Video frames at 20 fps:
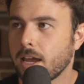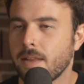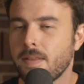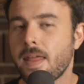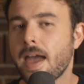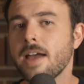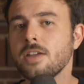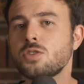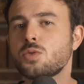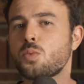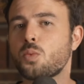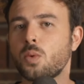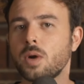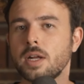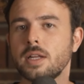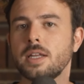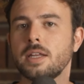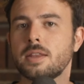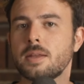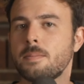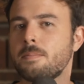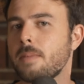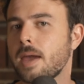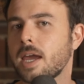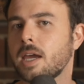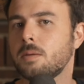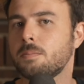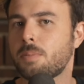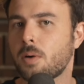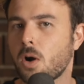and that's really the
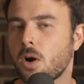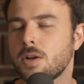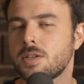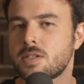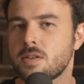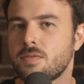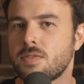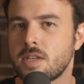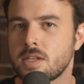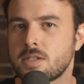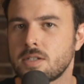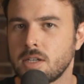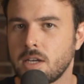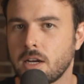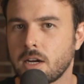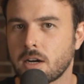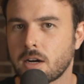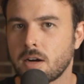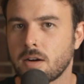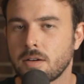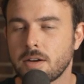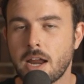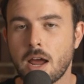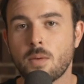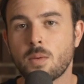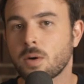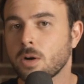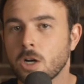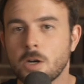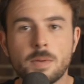main parts of this year.
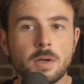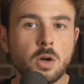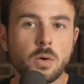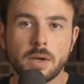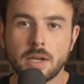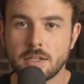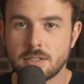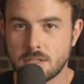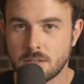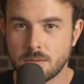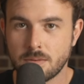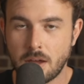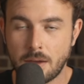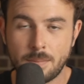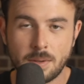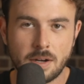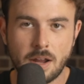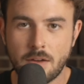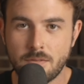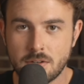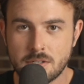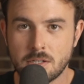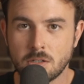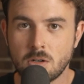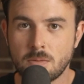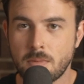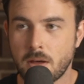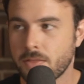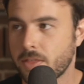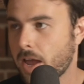Now we're going to be going into the, I mean, every
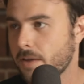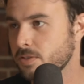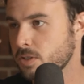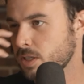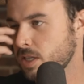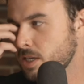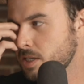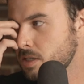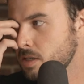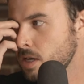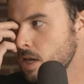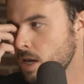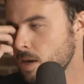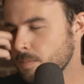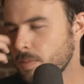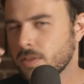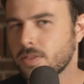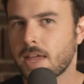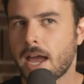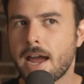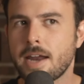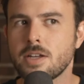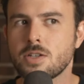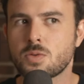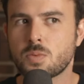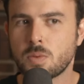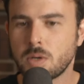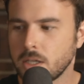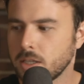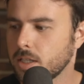single month after this, but that
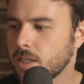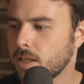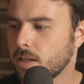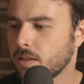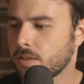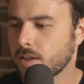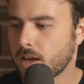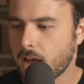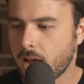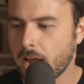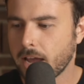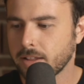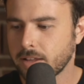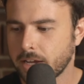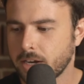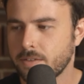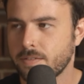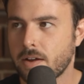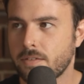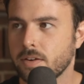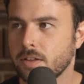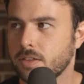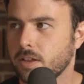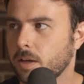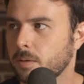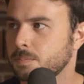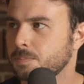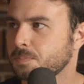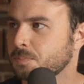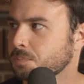is really the highlight of
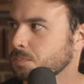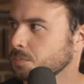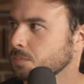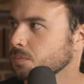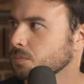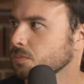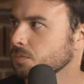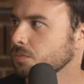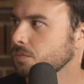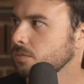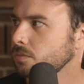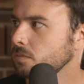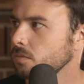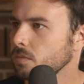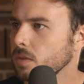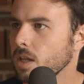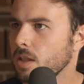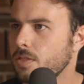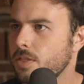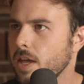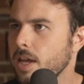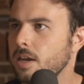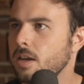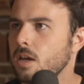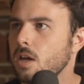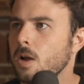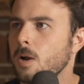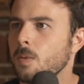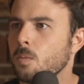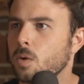everything.
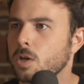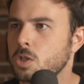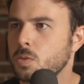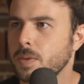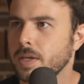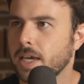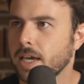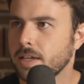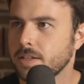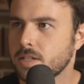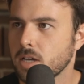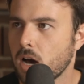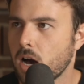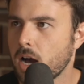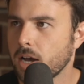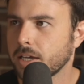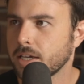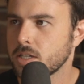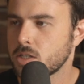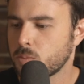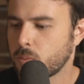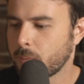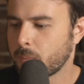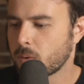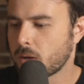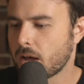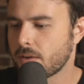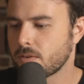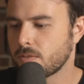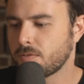Then, once we get into August, we
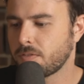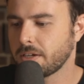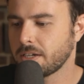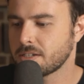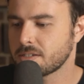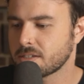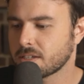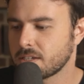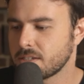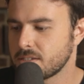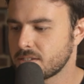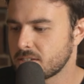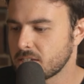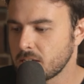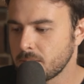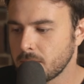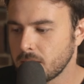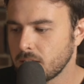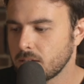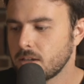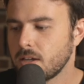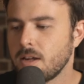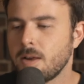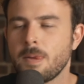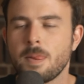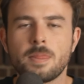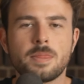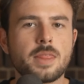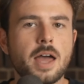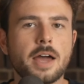will have a Venus Cazimi.
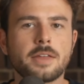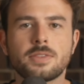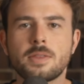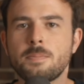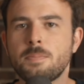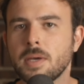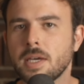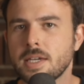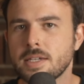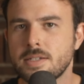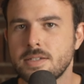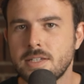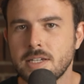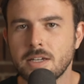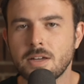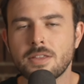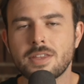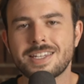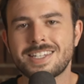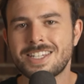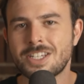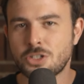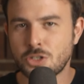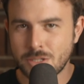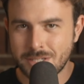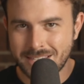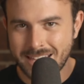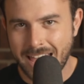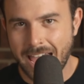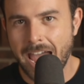Not the biggest deal. This is
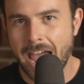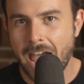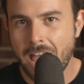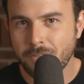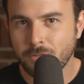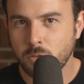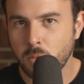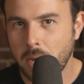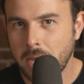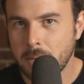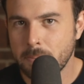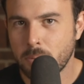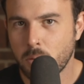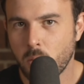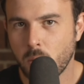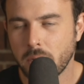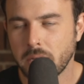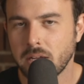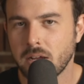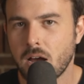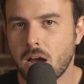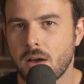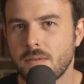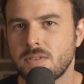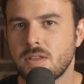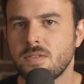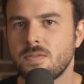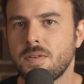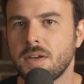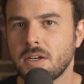just the halfway point
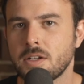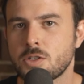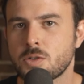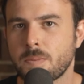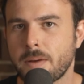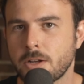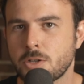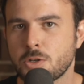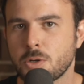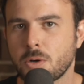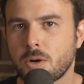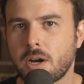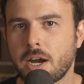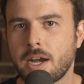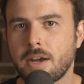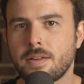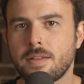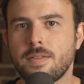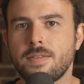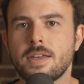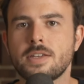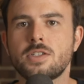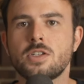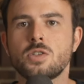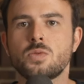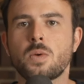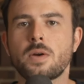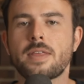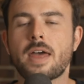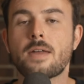of the Venus retrograde. And this
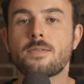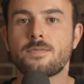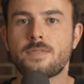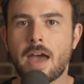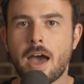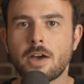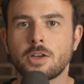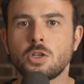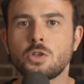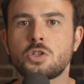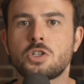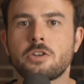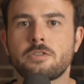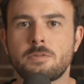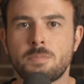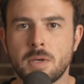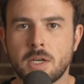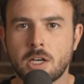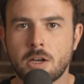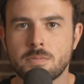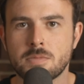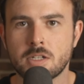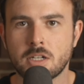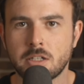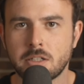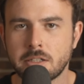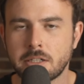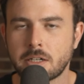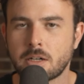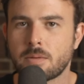is where that value shift becomes
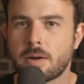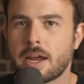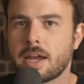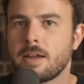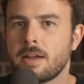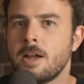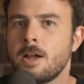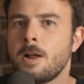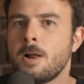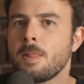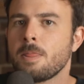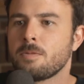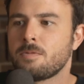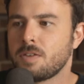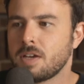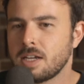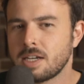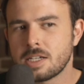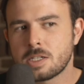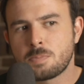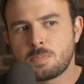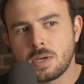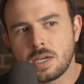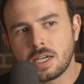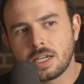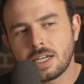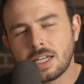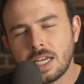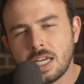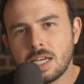clear, right? Venus
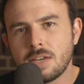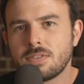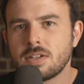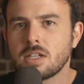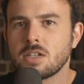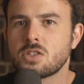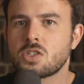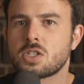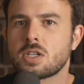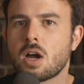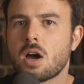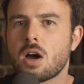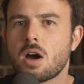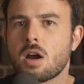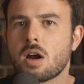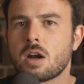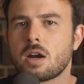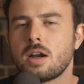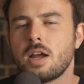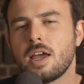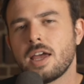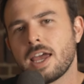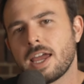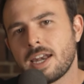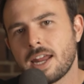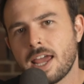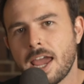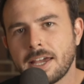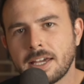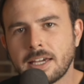being an evening star
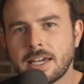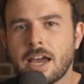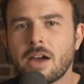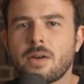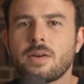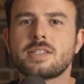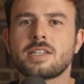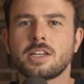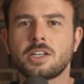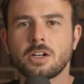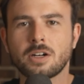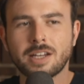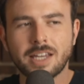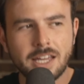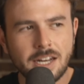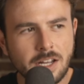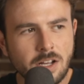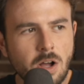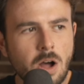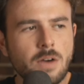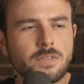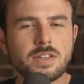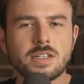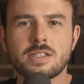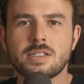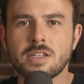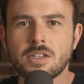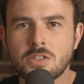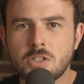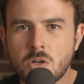and hanging out, it's like you're getting all
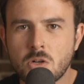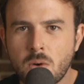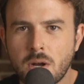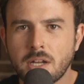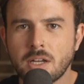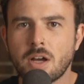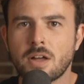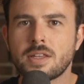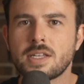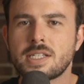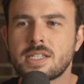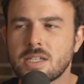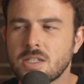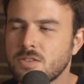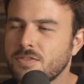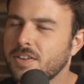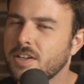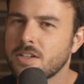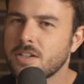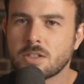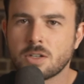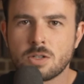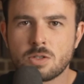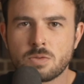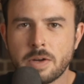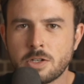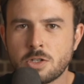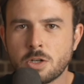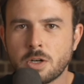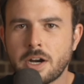these things, you're wanting all these things. Venus
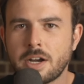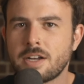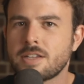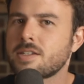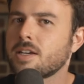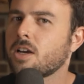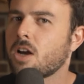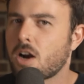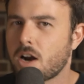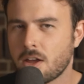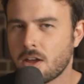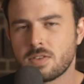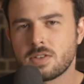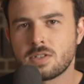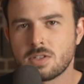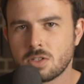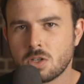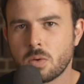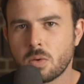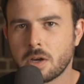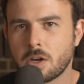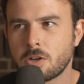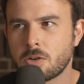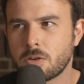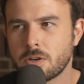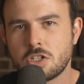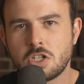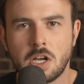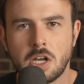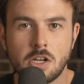goes retrograde, it's like, all right, this is going
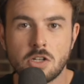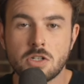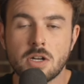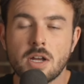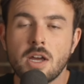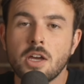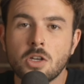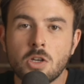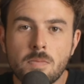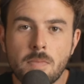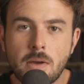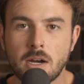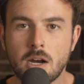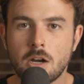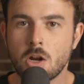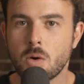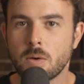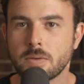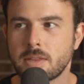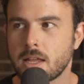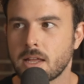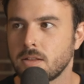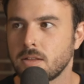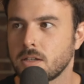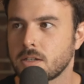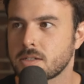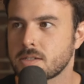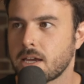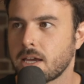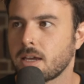under a change. You may not know what that
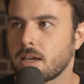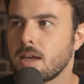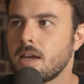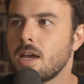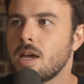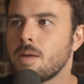looks like.